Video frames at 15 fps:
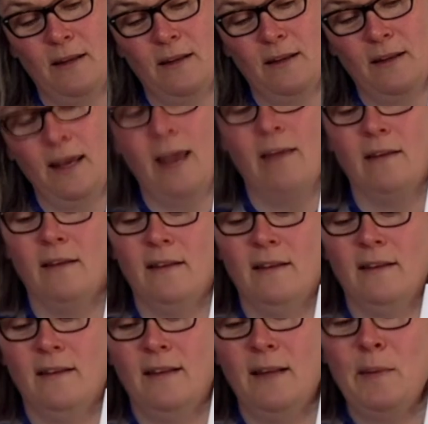yeah,
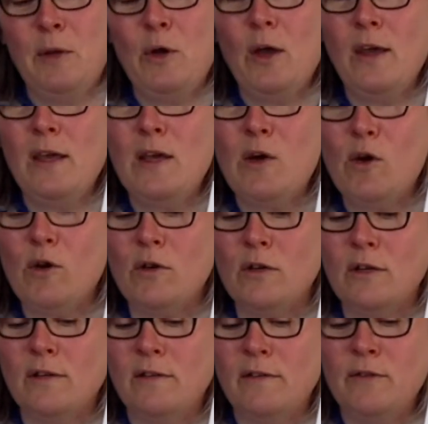let me know how you get on.
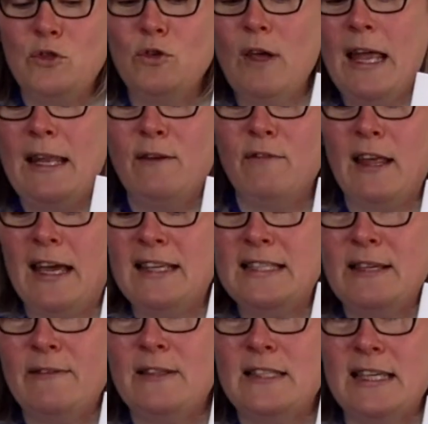If you do any of the
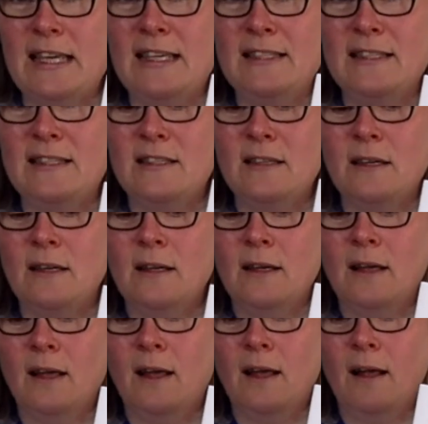activities,
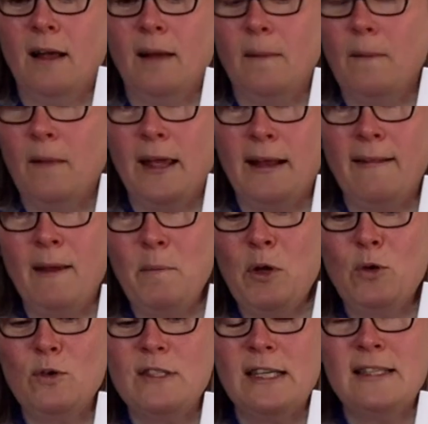let me know,
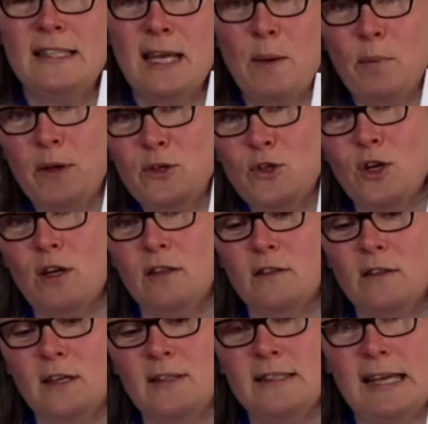take a picture
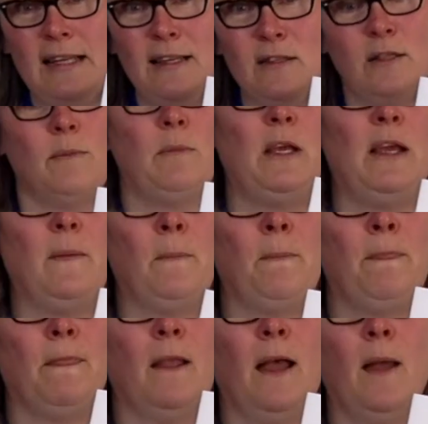and send it to me.
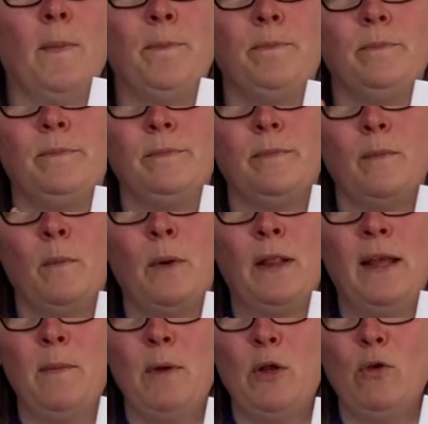But
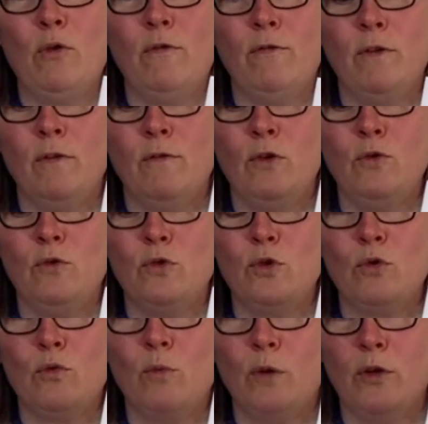let me know if you
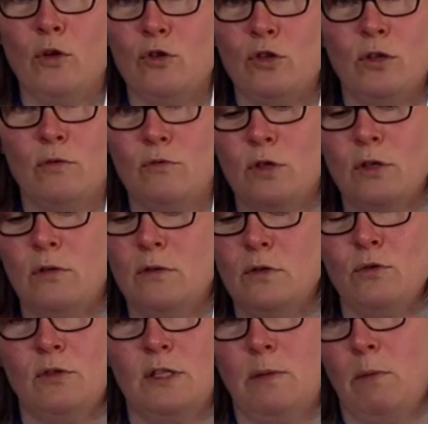don't want your children,
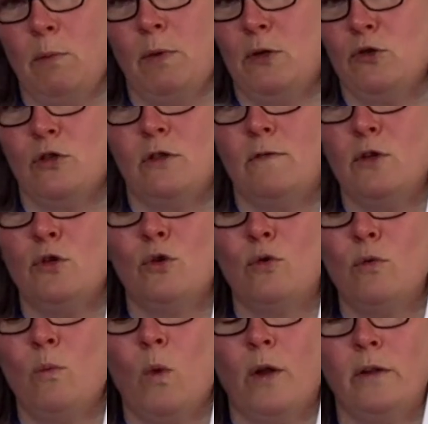don't send me pictures if you
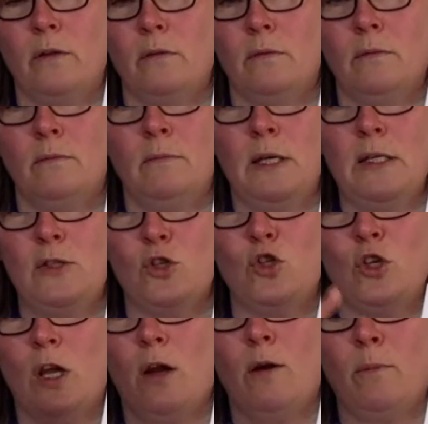don't want me to
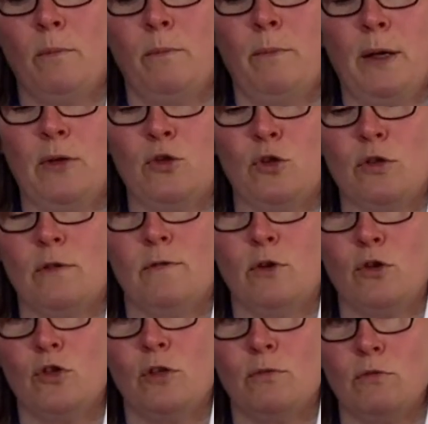share pictures of your
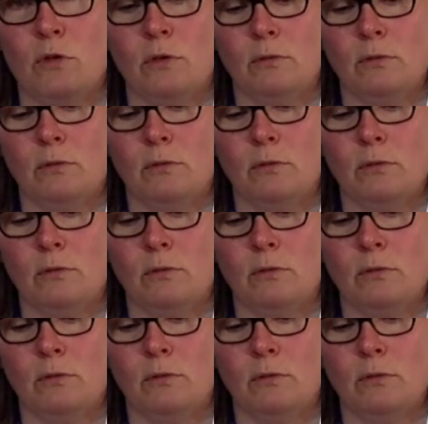children.